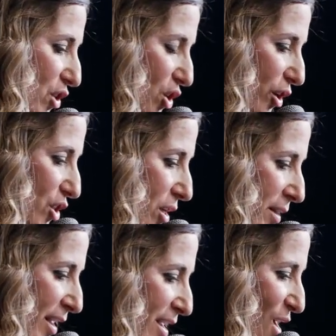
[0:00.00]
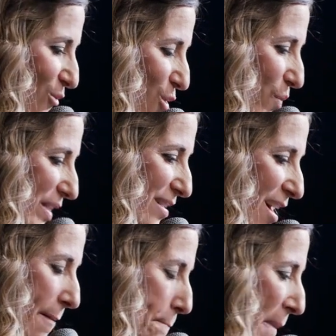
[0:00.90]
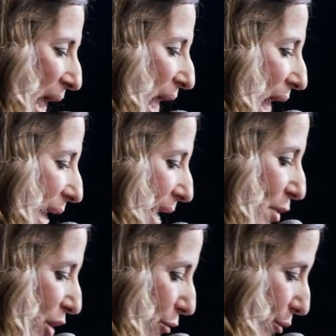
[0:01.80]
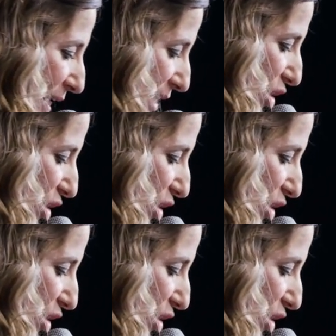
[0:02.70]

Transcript: church, and then we'll be done. And I'm going to read